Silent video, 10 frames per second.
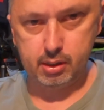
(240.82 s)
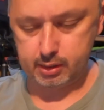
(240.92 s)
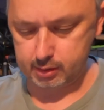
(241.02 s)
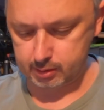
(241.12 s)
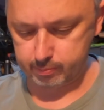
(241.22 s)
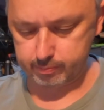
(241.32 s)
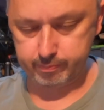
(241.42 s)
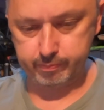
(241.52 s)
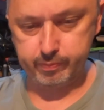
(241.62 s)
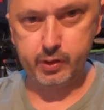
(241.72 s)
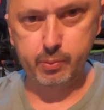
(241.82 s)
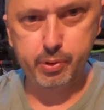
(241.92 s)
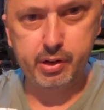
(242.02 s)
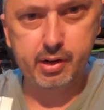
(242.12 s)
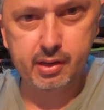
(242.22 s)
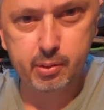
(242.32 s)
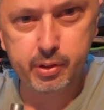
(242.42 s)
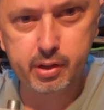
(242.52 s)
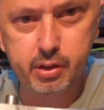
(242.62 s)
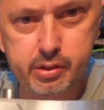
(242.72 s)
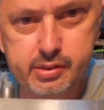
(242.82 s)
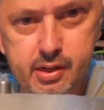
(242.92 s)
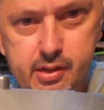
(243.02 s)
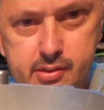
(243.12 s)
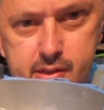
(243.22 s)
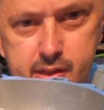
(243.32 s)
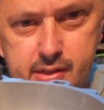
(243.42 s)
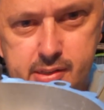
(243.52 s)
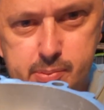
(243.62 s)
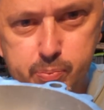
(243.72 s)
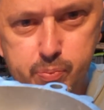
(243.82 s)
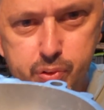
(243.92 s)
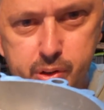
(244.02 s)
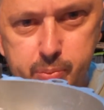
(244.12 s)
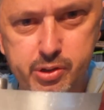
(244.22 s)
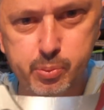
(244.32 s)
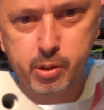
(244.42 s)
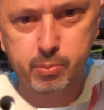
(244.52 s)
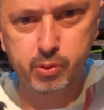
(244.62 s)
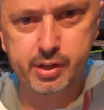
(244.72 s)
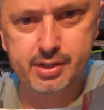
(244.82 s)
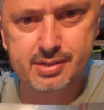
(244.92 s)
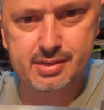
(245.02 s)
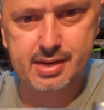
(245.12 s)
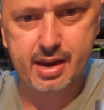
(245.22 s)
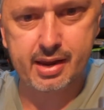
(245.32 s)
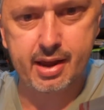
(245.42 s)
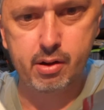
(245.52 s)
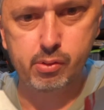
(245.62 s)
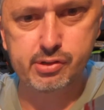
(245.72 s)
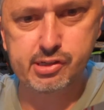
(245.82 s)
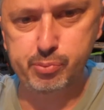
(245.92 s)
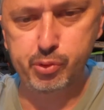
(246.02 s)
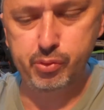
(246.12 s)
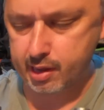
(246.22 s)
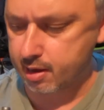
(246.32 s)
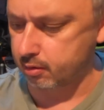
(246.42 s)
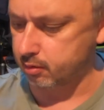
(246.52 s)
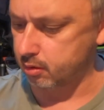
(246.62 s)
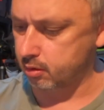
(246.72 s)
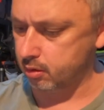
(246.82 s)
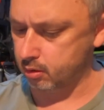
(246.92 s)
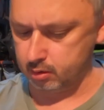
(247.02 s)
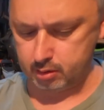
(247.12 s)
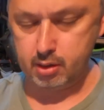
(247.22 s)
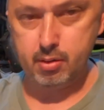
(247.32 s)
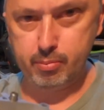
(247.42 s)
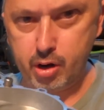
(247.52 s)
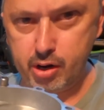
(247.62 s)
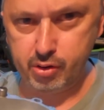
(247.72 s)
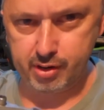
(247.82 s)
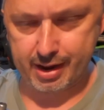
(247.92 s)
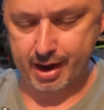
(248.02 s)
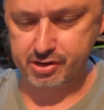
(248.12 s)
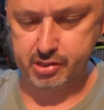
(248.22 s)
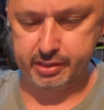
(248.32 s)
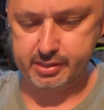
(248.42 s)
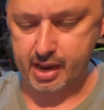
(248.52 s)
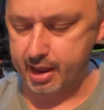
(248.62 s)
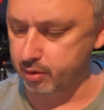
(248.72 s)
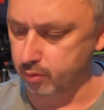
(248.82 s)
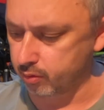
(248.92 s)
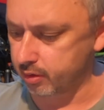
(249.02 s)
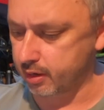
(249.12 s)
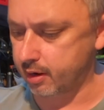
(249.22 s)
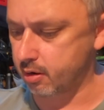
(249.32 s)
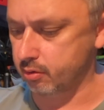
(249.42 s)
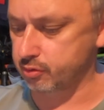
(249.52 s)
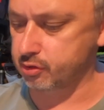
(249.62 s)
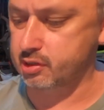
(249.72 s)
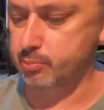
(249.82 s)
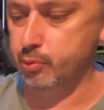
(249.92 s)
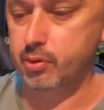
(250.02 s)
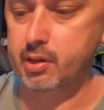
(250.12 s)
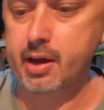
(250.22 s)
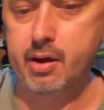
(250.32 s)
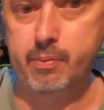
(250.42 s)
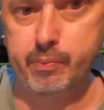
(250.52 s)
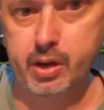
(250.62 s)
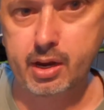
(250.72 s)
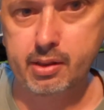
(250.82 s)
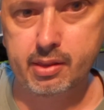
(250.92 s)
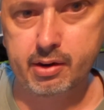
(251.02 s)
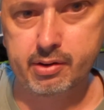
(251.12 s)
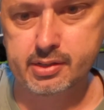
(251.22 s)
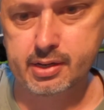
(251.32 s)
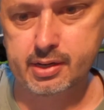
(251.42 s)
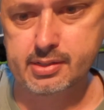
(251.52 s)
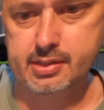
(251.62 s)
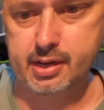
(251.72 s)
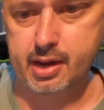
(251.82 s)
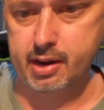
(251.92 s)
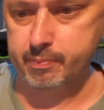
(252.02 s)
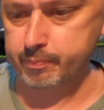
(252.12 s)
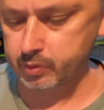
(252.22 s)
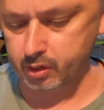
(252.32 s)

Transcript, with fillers: Um, bring it a little bit closer. So that's pretty much what I'm looking to take out or smooth out. Might not actually take all that out, I'll just smooth it out and there it is again.